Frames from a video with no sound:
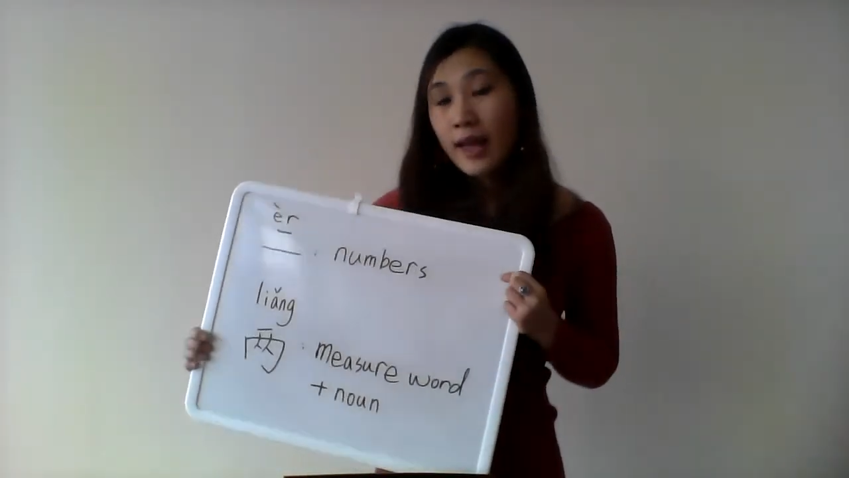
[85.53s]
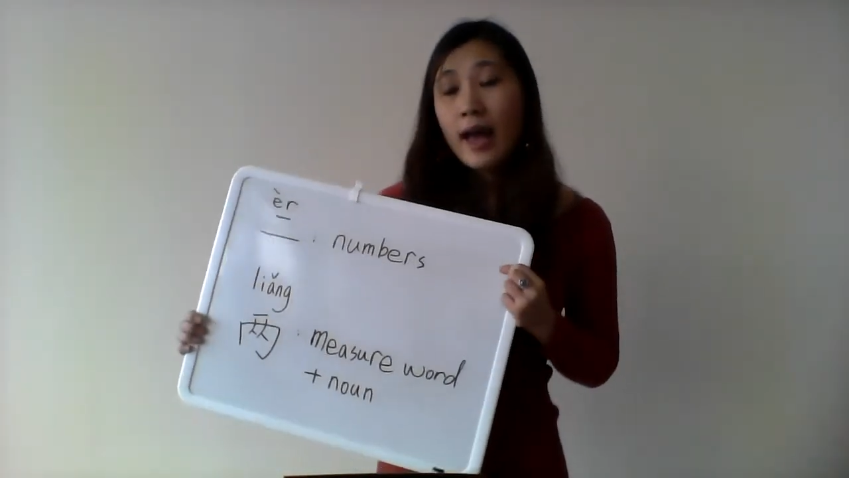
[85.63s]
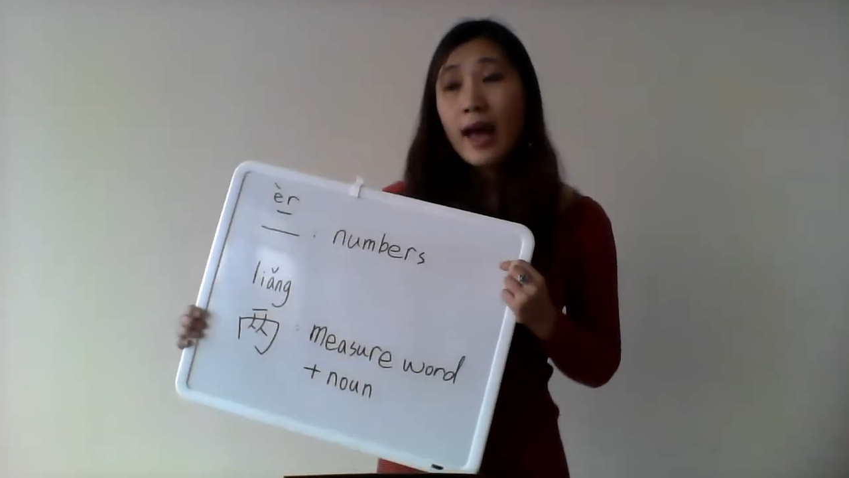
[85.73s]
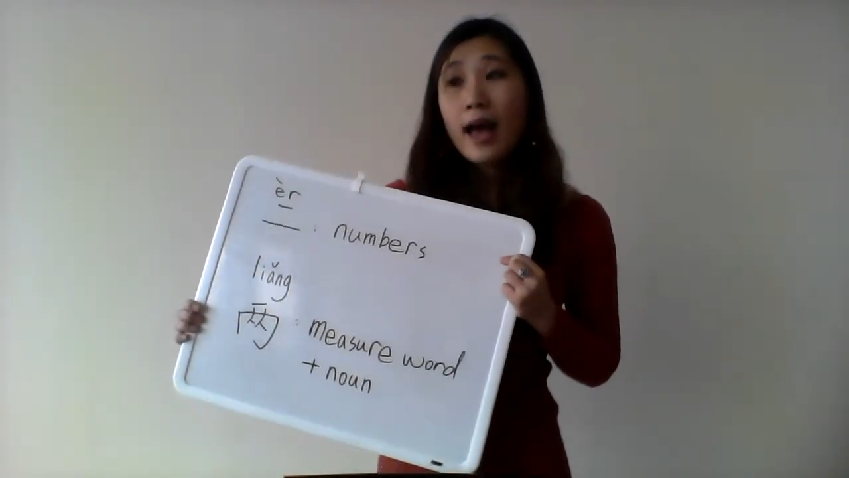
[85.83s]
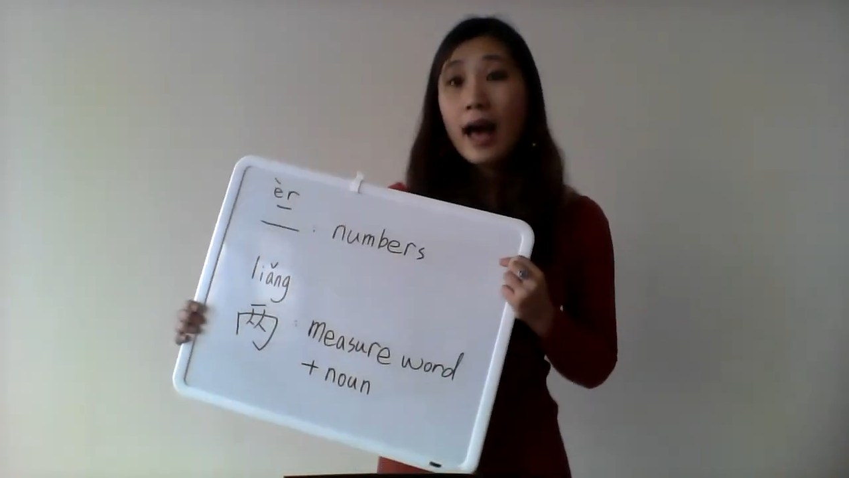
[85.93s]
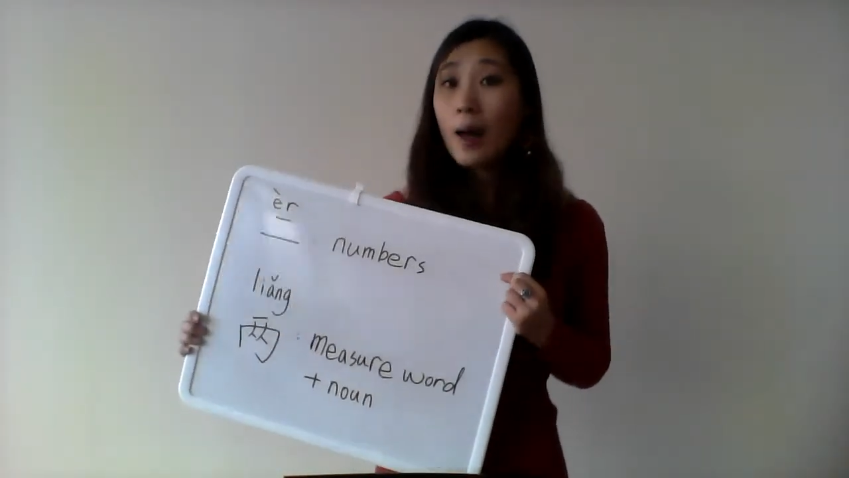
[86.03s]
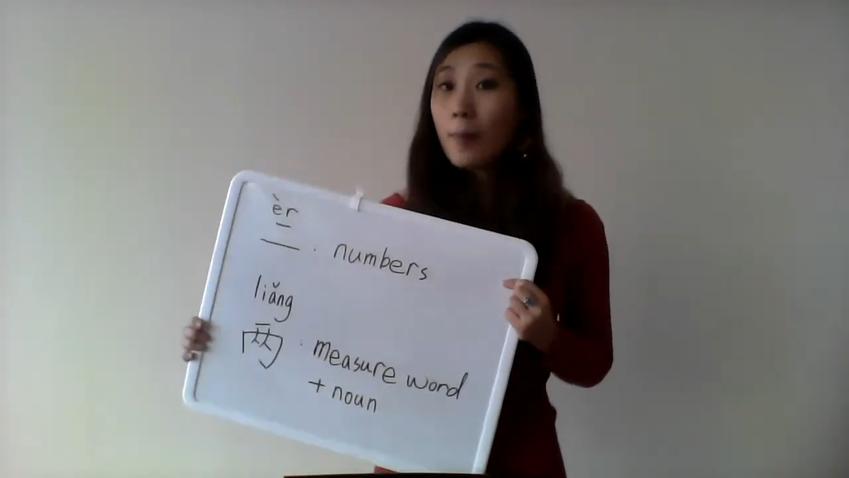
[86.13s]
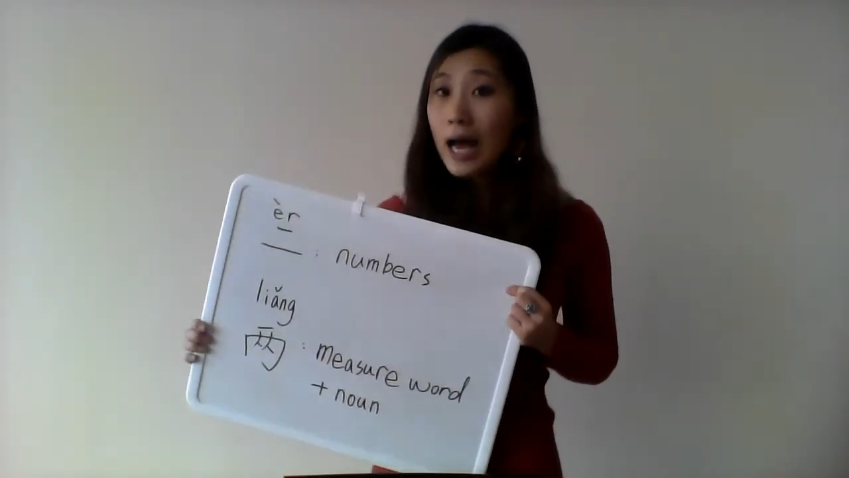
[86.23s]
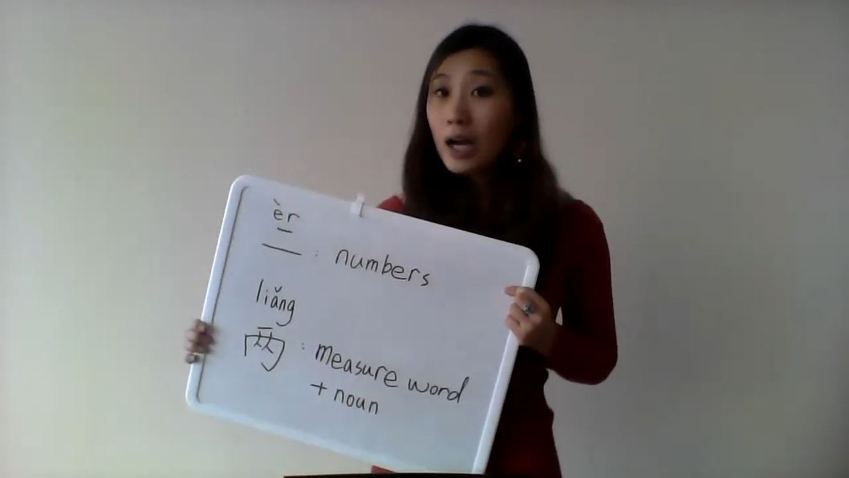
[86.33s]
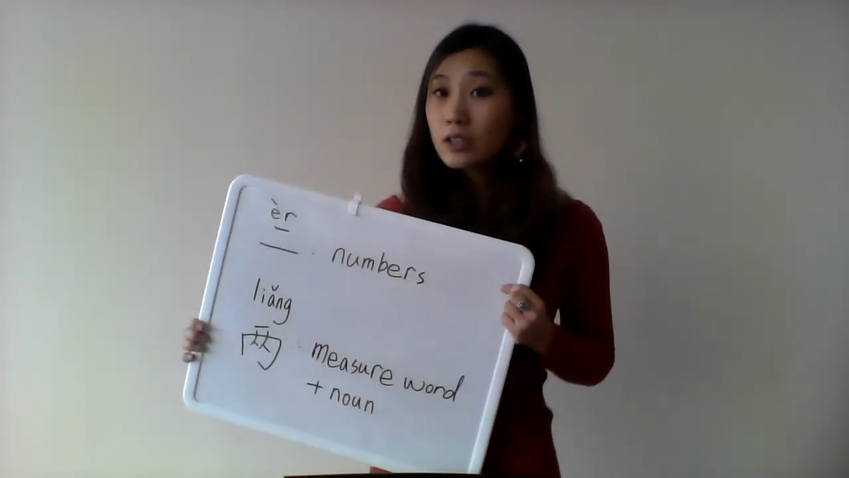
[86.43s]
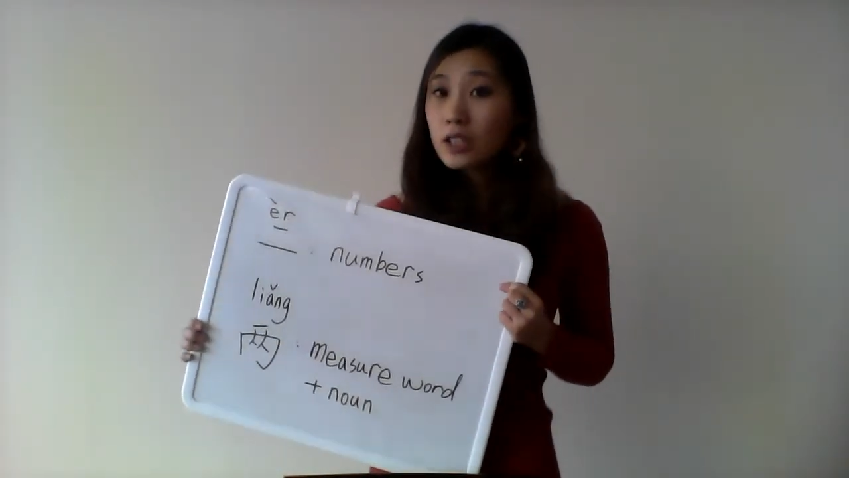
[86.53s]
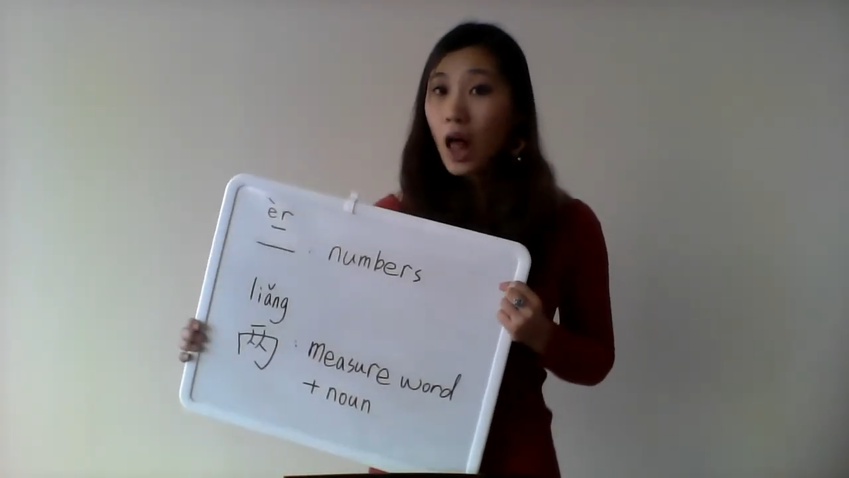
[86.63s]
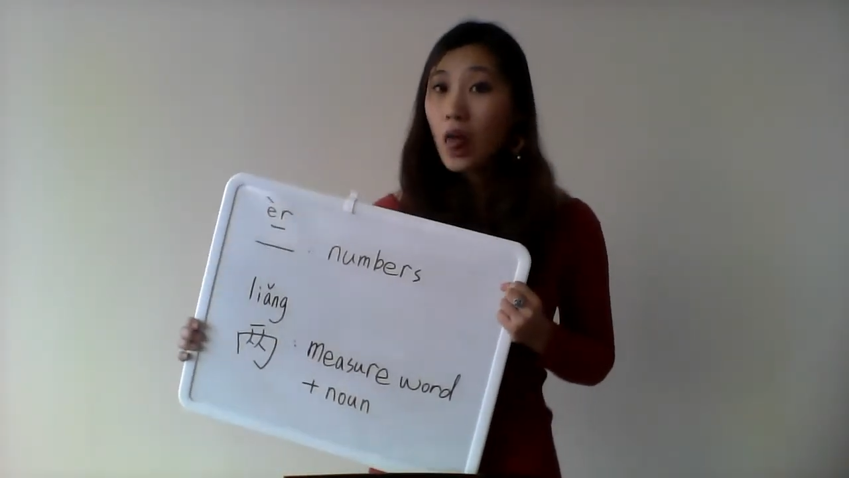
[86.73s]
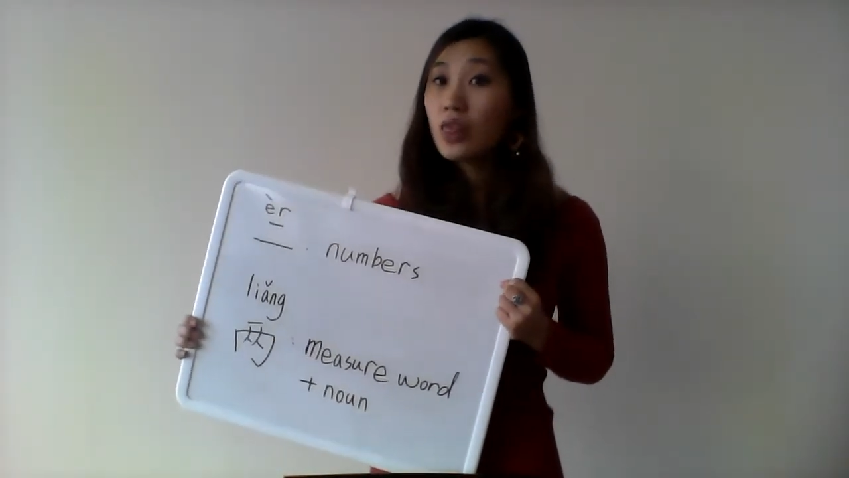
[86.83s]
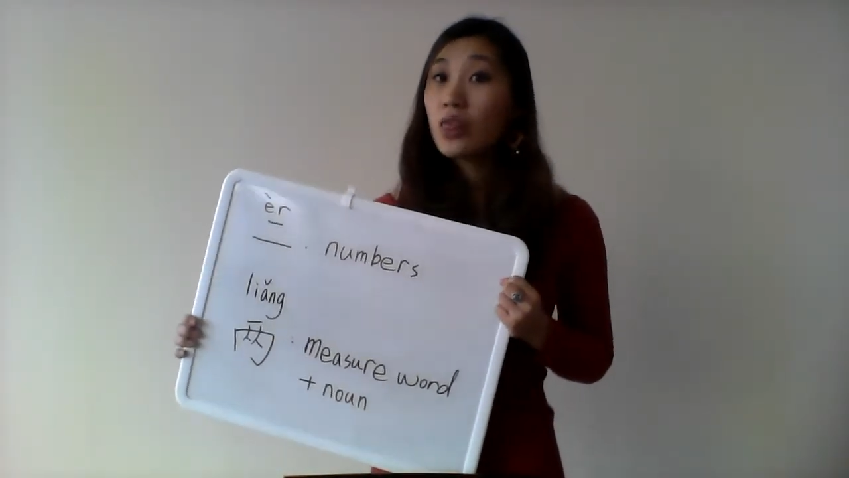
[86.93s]
How about
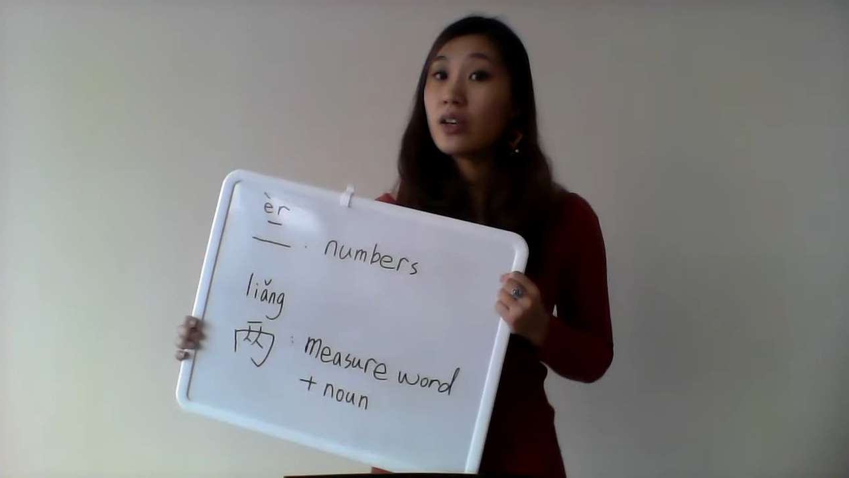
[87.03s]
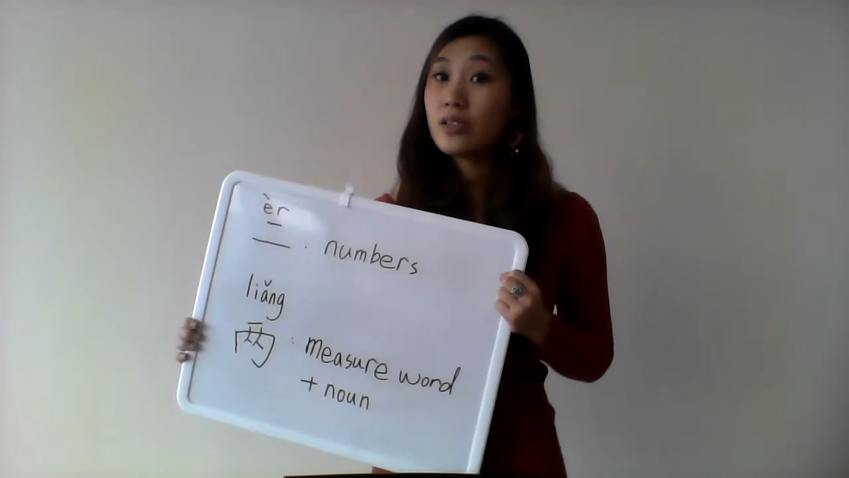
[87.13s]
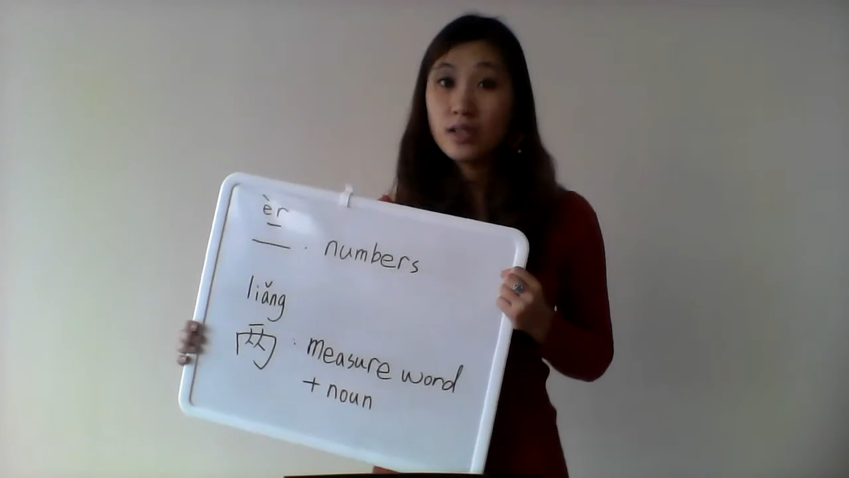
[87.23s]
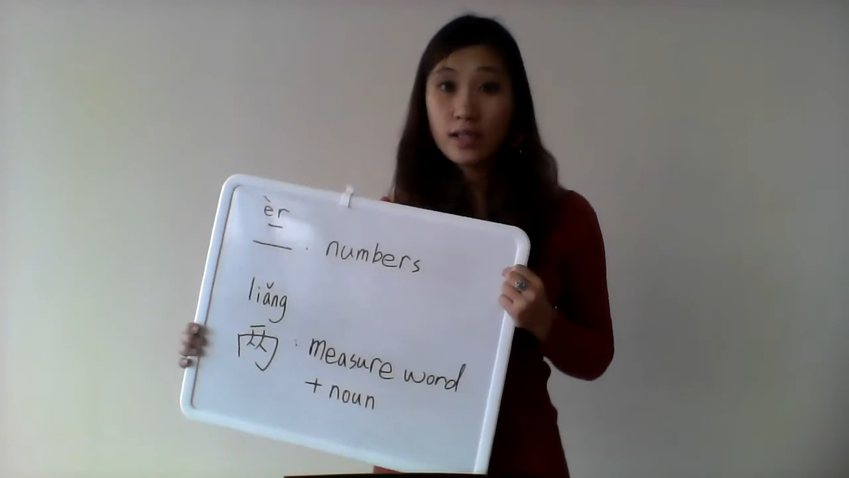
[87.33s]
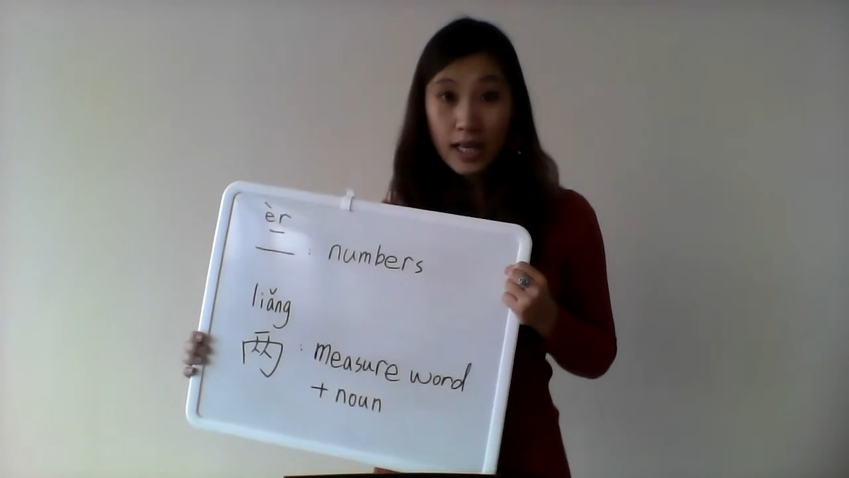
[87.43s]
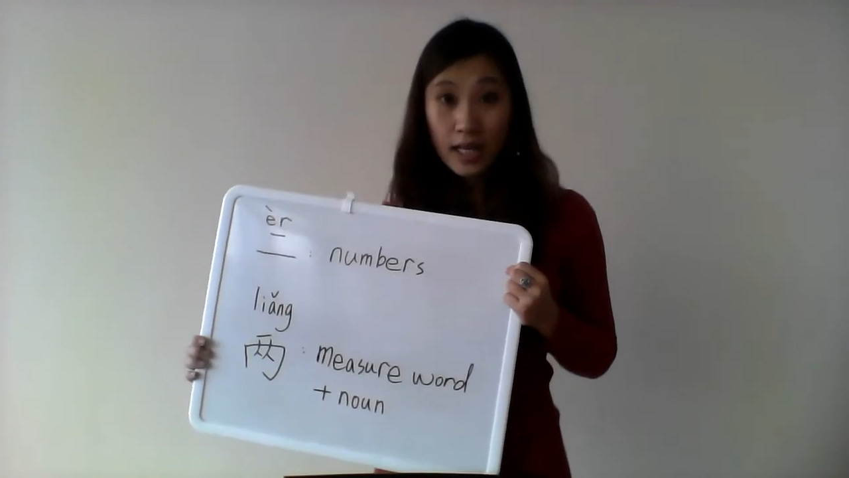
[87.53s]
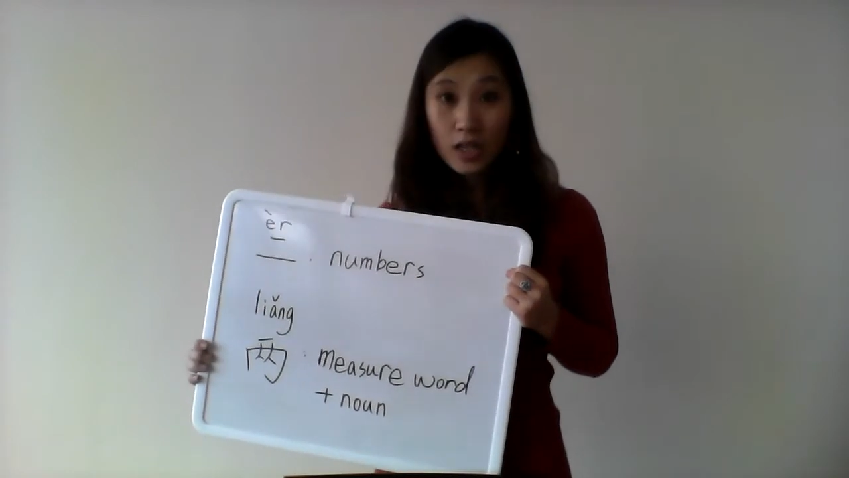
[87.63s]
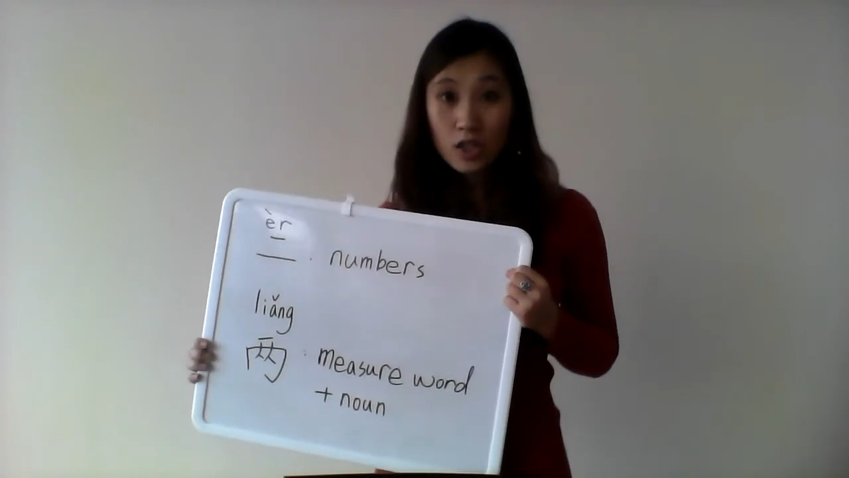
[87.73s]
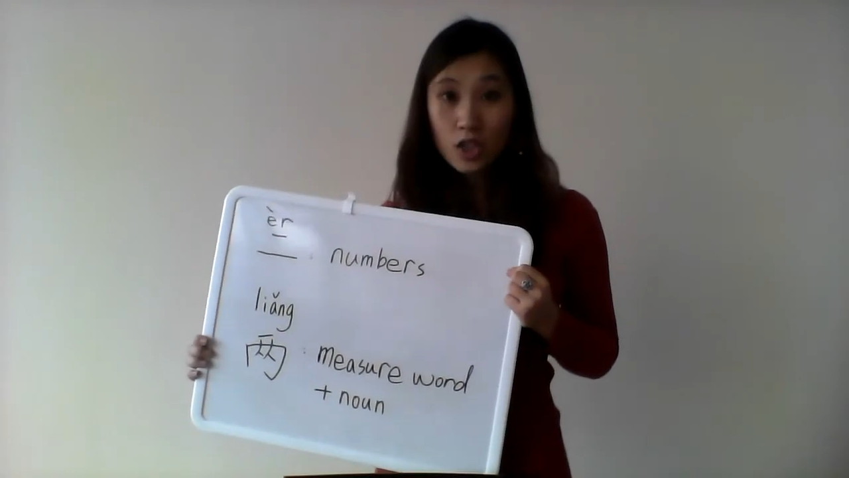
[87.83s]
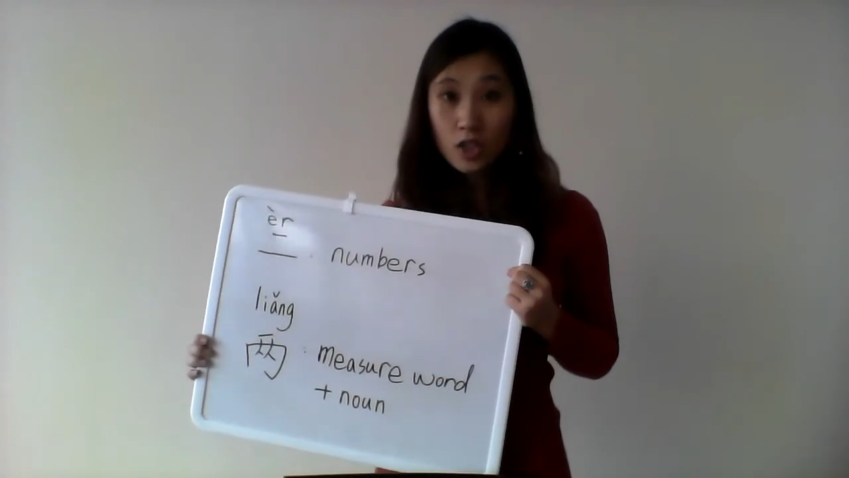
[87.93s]
the second?